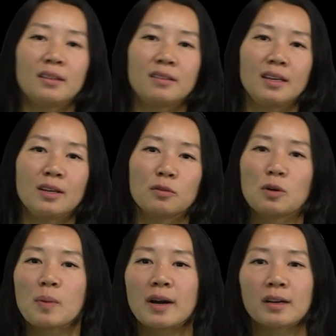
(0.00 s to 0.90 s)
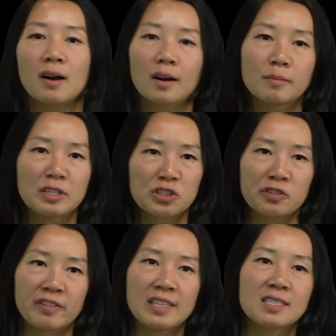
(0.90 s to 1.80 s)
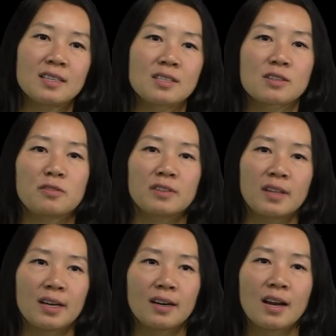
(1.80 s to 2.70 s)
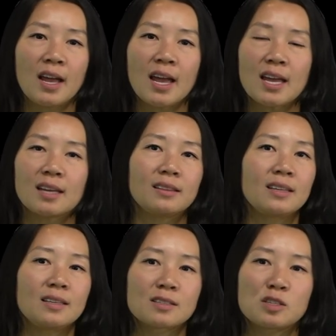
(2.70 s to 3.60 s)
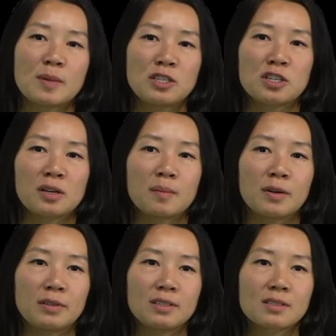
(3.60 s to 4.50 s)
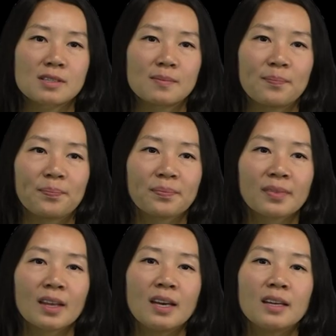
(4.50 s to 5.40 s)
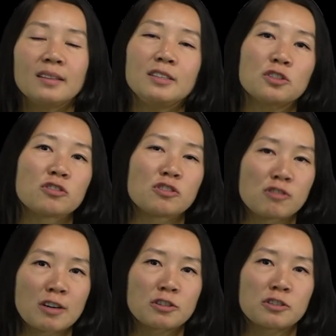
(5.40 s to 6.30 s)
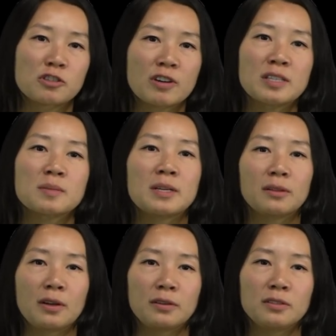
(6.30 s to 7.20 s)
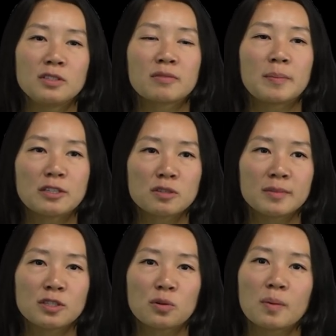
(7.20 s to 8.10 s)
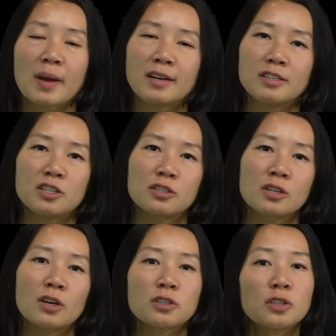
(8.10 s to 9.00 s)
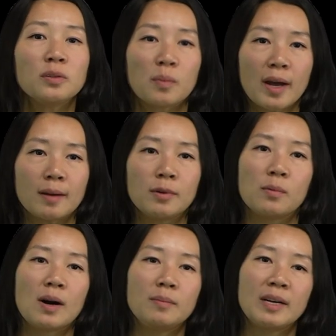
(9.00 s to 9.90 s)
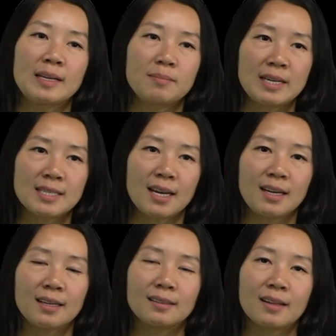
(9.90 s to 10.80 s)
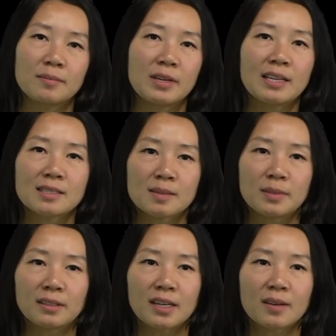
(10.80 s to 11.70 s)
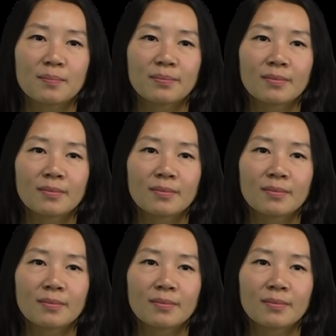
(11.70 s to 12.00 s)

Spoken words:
the robotic arm interfaces over there, and the suspension components. These structures transmit loads from instruments or appendages to the web while maintaining alignment and stability.